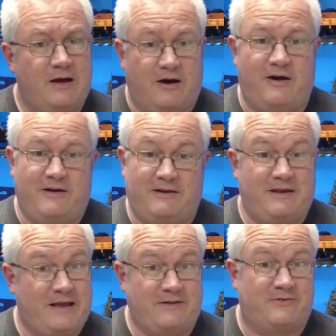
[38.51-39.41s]
I'm
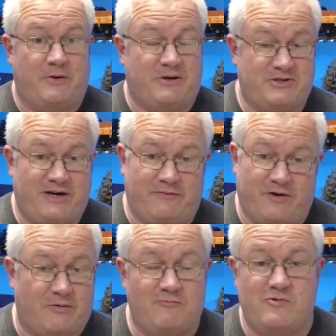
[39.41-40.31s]
getting so much out of
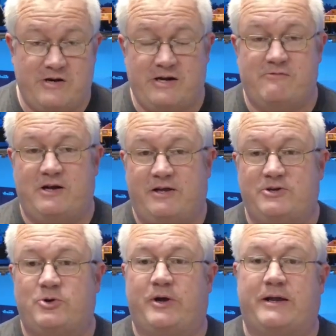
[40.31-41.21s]
it. I'm really
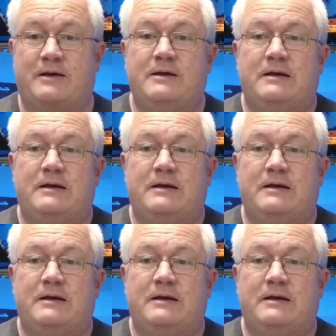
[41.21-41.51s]
enjoying it.